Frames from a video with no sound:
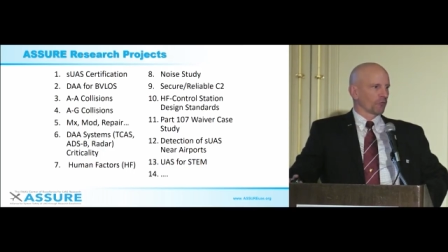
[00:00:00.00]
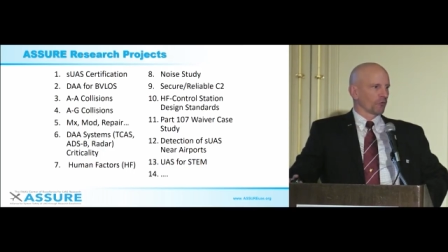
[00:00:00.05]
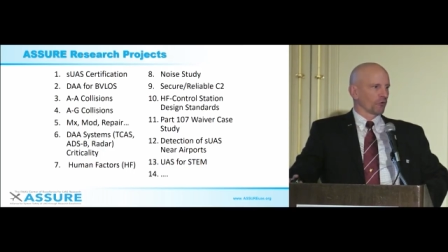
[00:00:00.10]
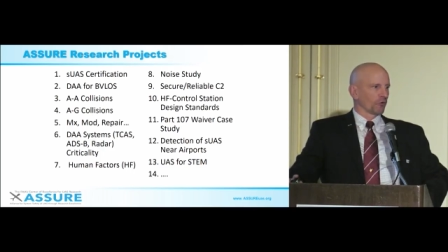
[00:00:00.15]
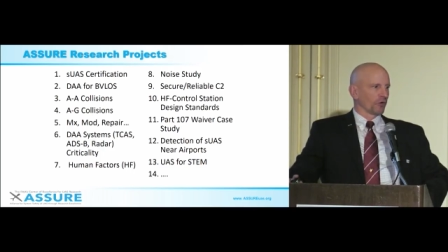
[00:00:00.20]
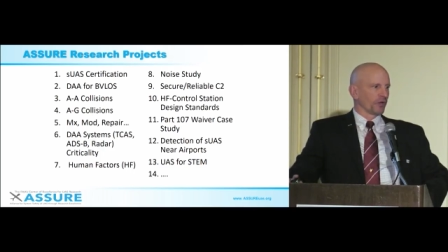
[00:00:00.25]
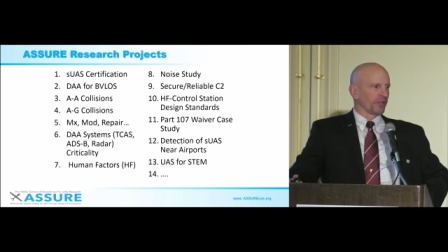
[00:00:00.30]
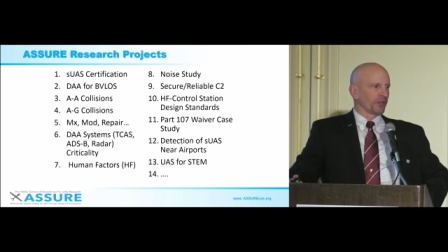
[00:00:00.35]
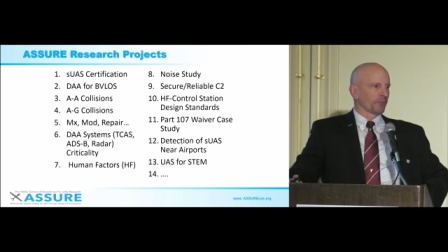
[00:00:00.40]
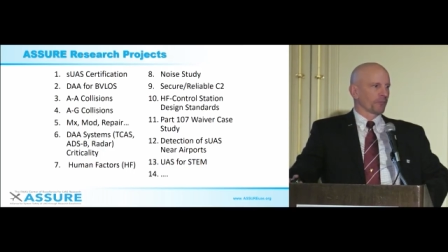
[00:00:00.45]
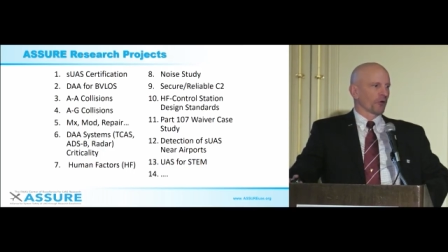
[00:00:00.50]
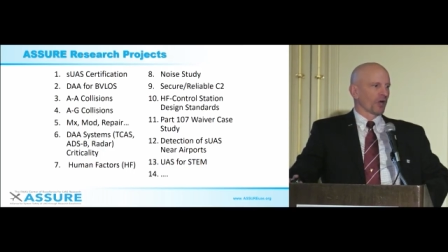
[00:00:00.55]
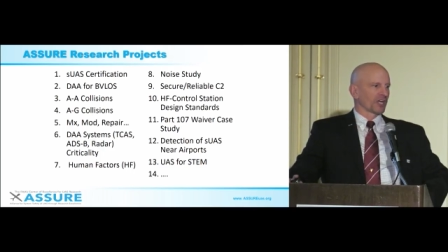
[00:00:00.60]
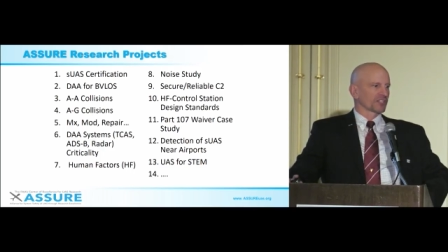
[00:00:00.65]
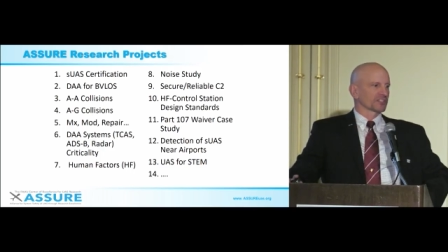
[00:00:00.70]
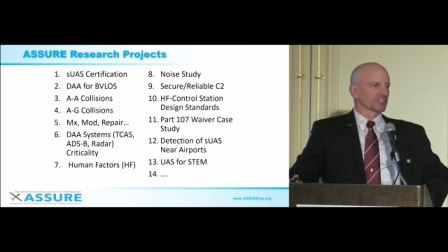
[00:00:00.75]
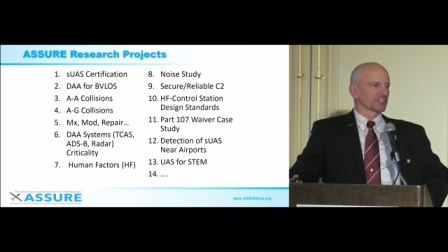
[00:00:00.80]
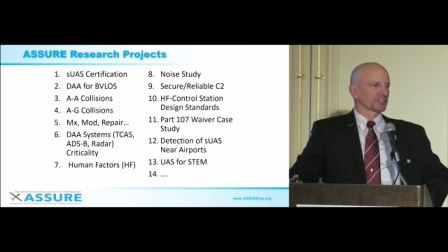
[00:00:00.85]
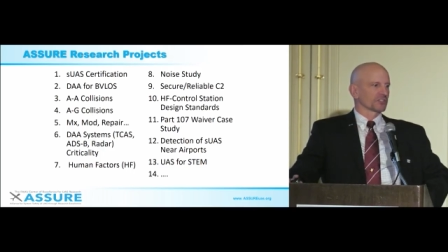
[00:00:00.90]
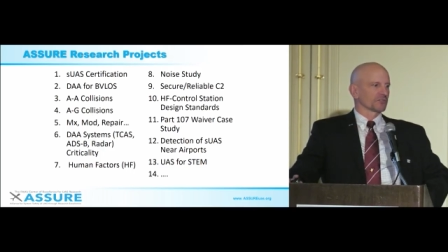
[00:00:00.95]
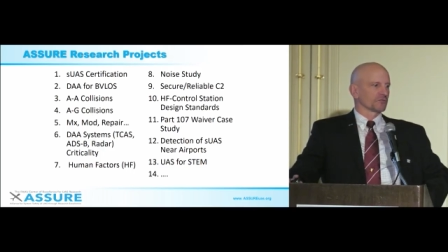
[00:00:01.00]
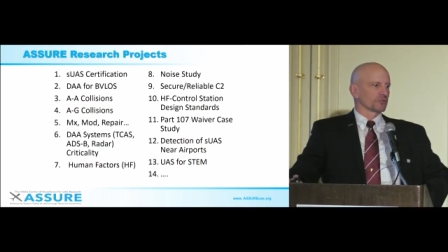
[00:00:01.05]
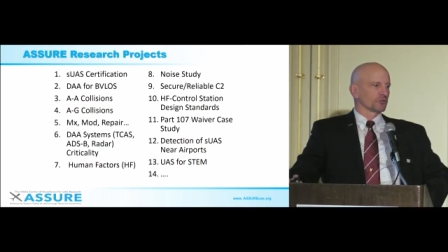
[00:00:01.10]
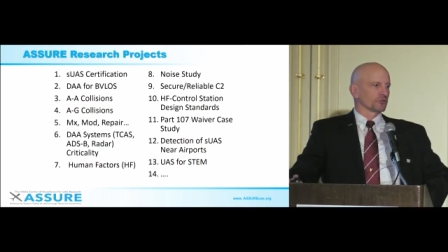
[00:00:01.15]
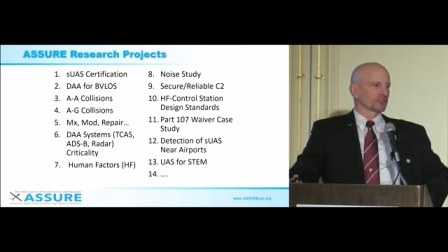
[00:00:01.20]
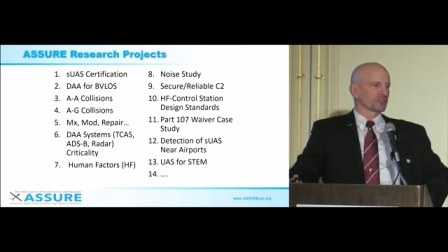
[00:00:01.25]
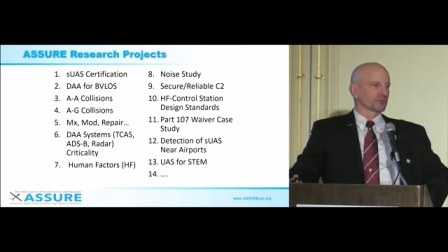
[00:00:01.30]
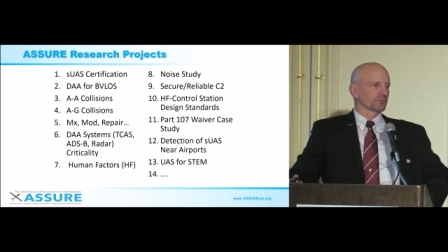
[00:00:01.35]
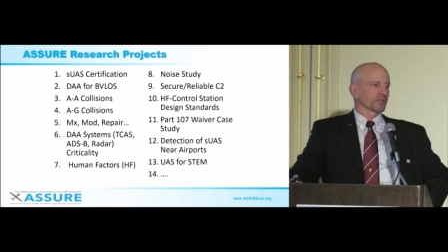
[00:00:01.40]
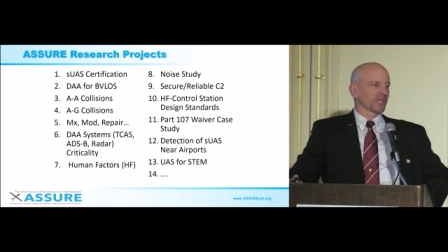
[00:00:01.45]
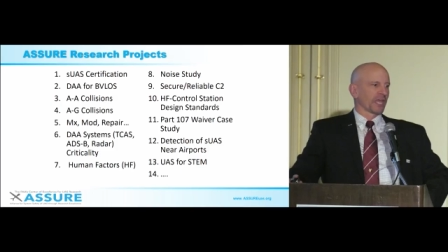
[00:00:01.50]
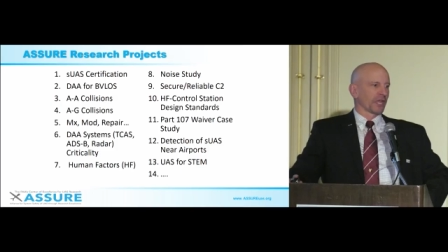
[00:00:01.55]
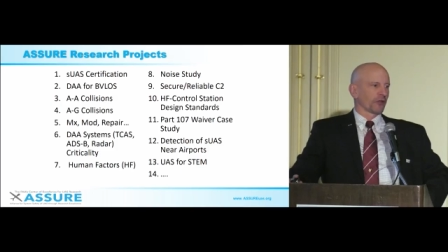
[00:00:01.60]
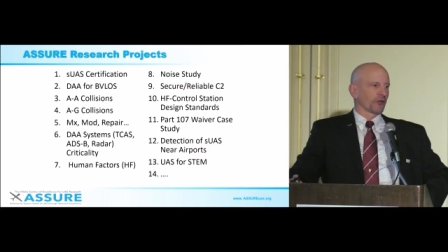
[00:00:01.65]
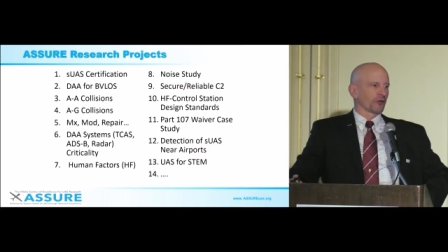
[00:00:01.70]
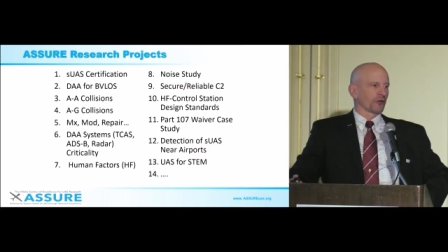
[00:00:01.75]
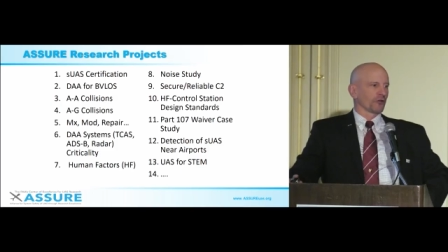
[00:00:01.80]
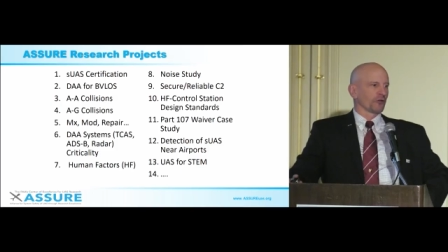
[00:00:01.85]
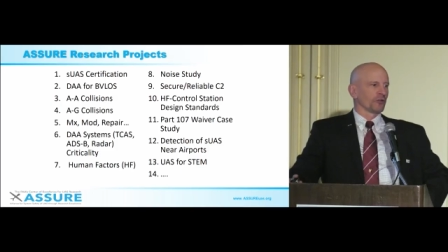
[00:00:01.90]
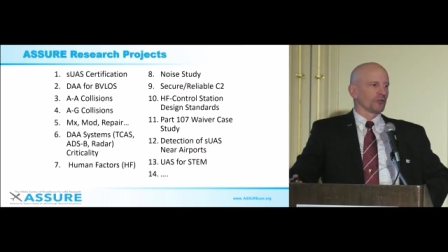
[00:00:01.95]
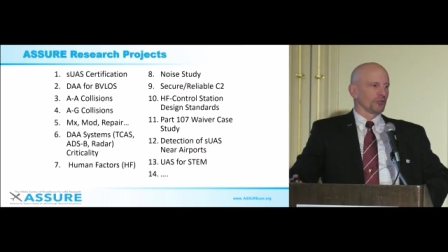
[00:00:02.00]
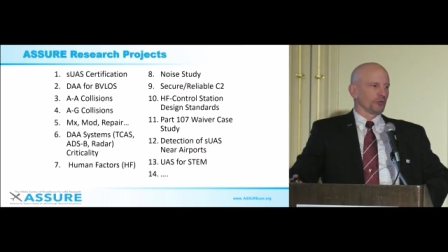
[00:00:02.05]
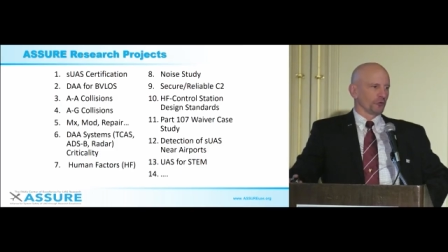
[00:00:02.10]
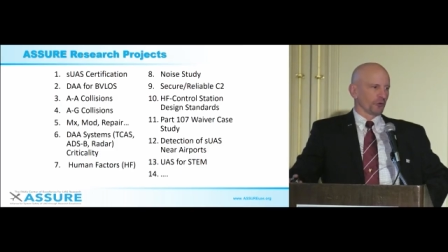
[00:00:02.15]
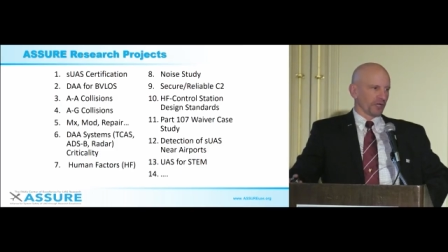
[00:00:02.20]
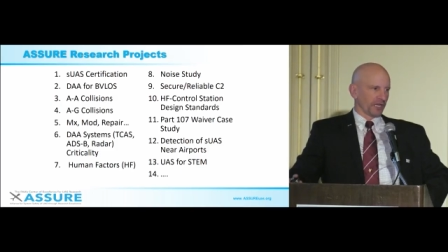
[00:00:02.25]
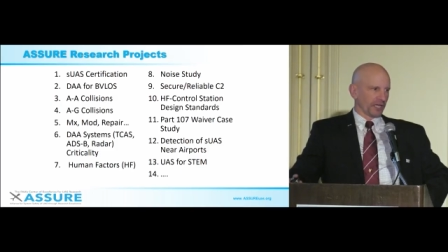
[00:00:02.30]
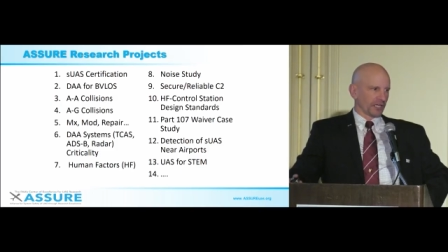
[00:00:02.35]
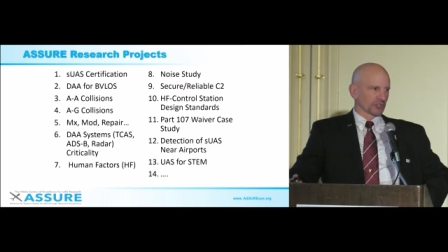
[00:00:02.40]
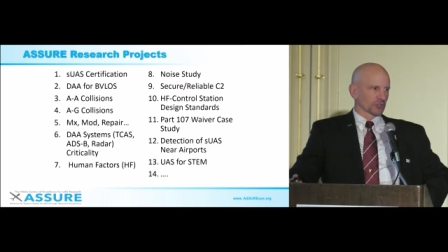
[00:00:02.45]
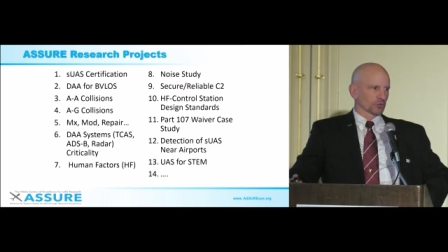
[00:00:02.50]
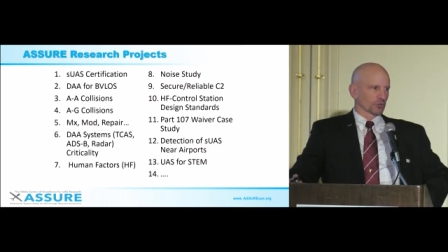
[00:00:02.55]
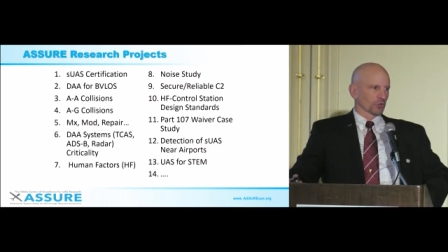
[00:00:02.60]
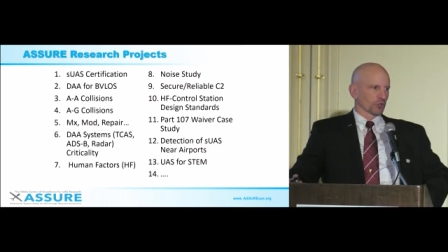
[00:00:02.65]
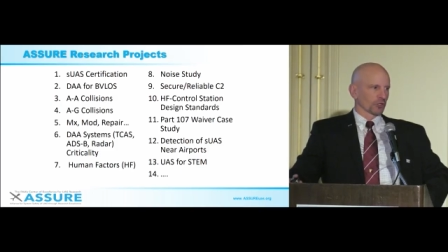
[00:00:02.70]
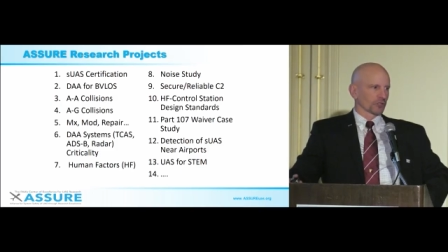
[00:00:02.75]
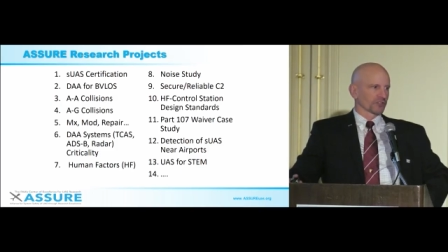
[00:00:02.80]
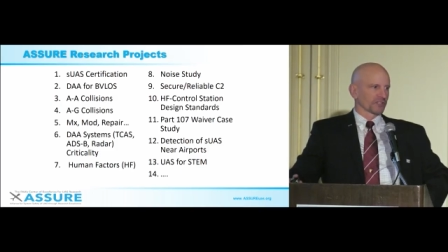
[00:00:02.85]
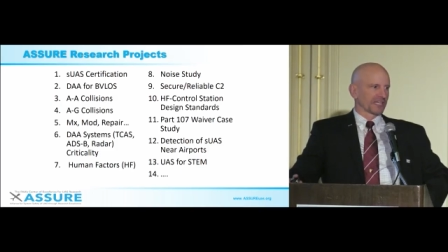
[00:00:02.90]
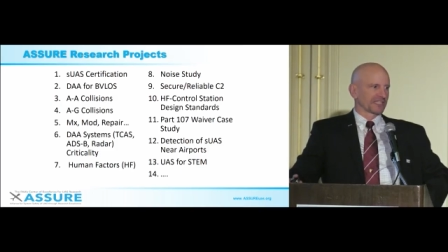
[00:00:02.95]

We're in the process of doing some counter U A S work.